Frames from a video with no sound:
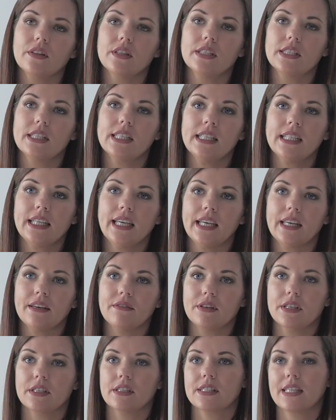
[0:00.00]
The DNA
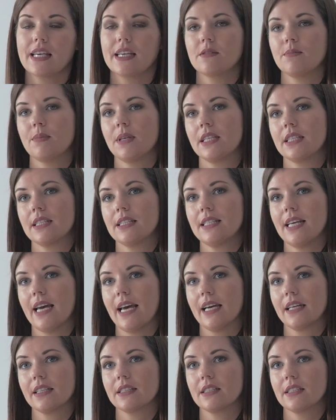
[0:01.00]
evidence has been
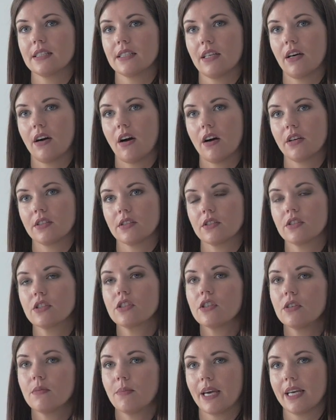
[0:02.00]
attacked on
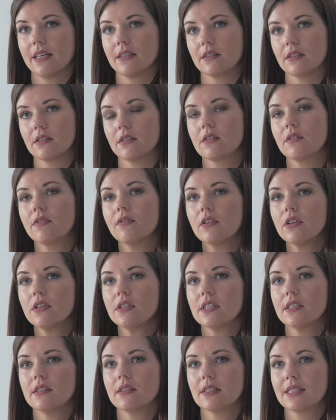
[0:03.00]
two bases. The
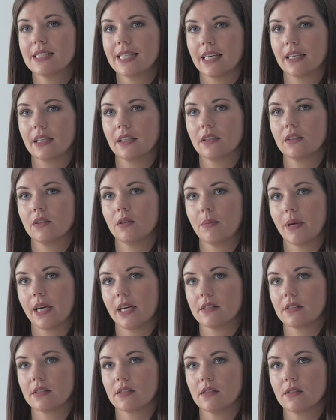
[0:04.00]
first is a technical
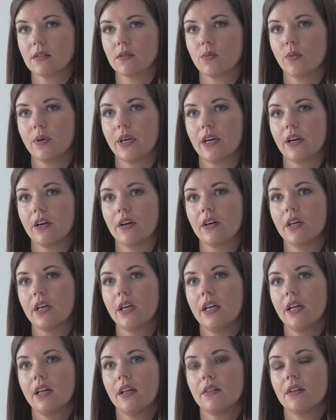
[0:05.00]
basis, where
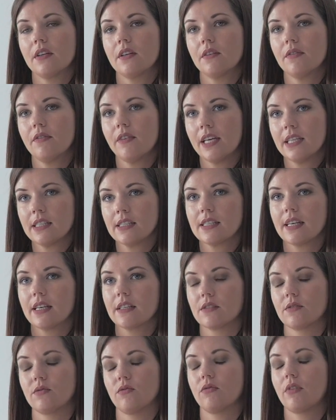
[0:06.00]
the defense
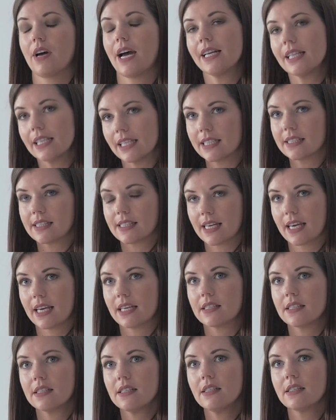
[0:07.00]
has rightly
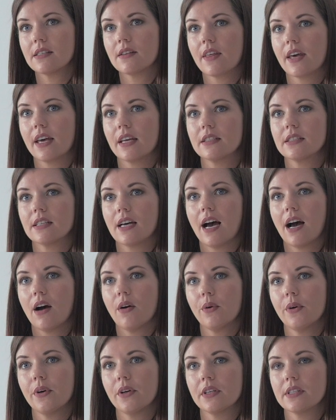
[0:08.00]
stated that
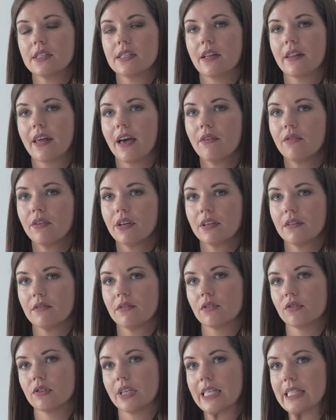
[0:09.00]
our South African
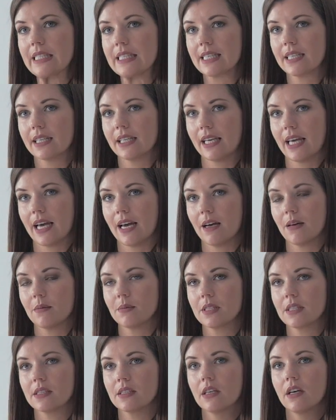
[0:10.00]
forensic
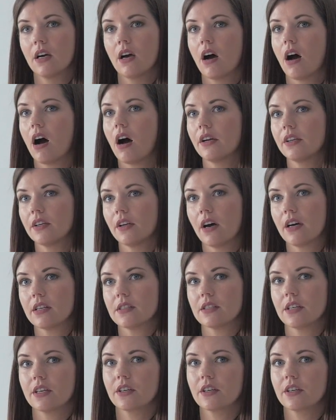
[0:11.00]
labs are not